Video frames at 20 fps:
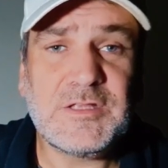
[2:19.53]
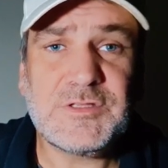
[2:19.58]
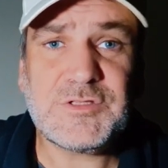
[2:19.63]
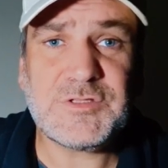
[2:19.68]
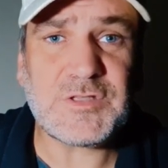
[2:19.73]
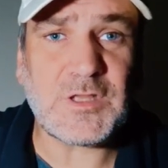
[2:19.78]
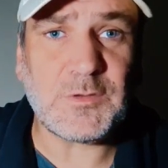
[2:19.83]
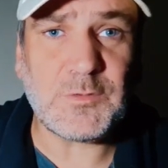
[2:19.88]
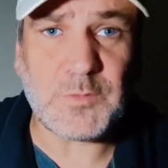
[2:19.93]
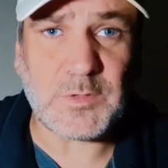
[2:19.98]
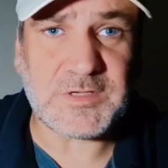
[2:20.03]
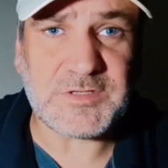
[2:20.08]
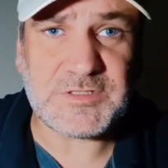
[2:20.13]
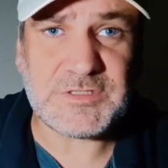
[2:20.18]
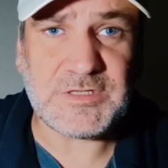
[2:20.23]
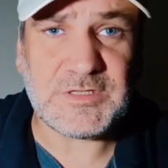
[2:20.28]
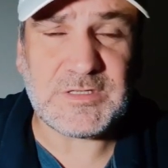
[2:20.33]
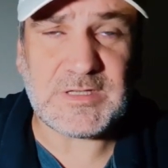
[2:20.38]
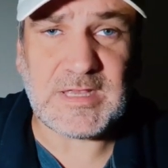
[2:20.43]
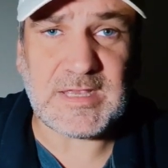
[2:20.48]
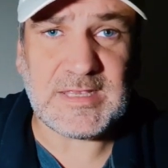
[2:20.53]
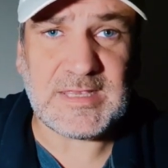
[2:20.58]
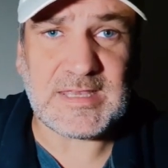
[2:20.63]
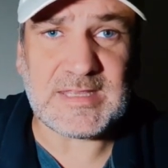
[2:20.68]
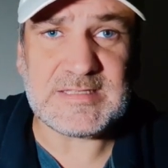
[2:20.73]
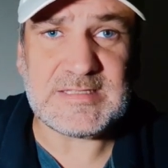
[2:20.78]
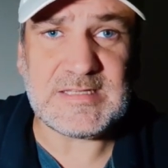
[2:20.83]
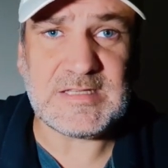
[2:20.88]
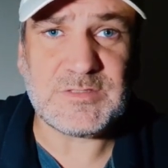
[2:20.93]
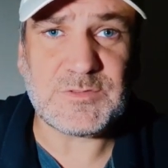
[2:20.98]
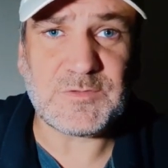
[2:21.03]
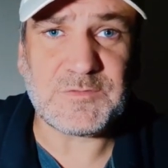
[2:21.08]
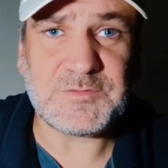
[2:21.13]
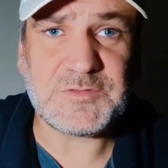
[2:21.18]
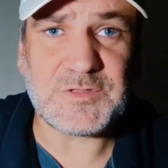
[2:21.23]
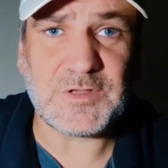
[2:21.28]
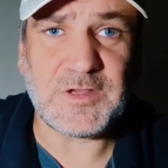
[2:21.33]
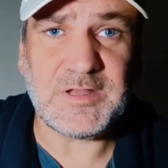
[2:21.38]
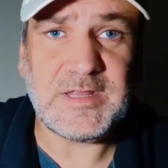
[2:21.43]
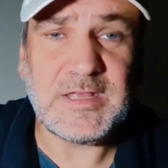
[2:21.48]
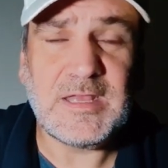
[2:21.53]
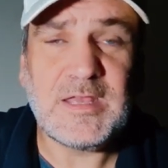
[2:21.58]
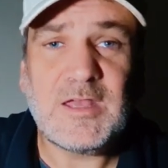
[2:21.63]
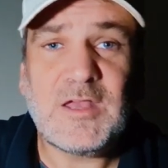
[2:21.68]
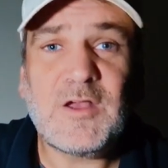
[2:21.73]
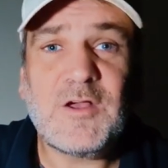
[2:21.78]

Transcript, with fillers: So there's no question that Nketiah is offside.